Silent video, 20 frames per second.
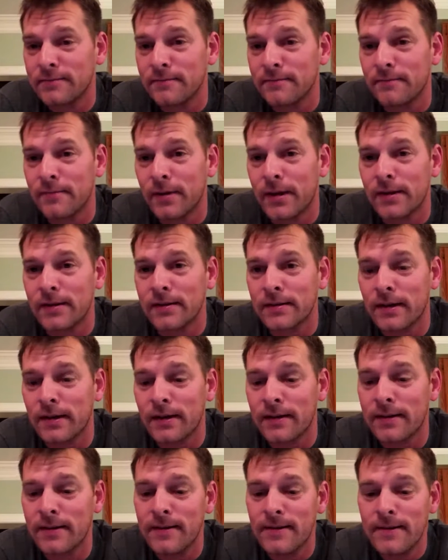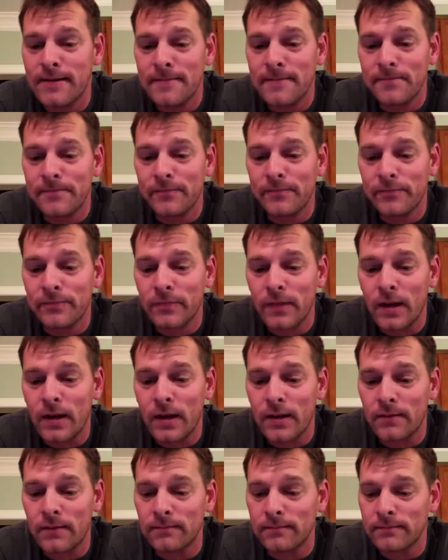But
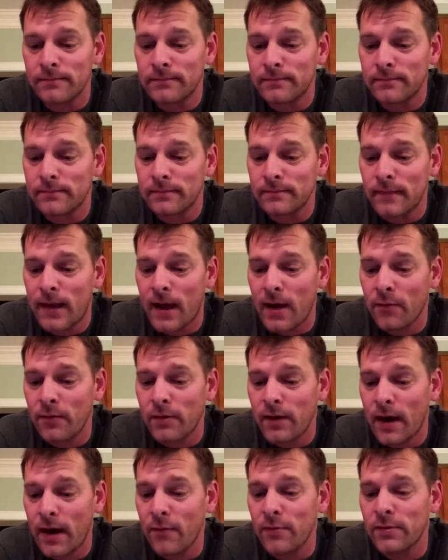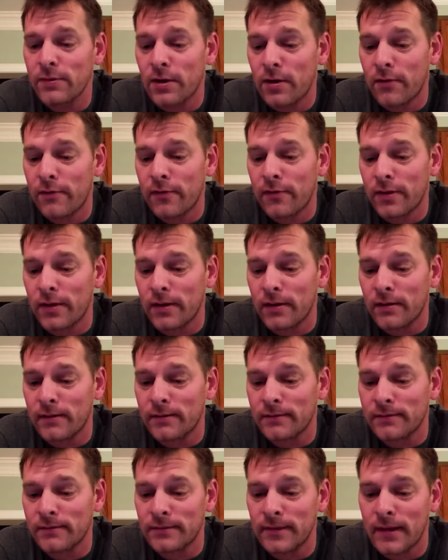um, I would go for
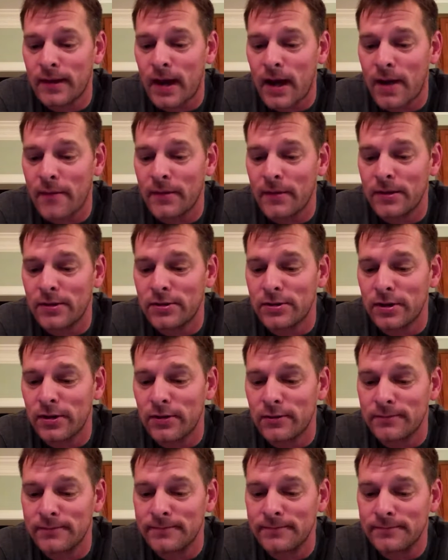the comedy show,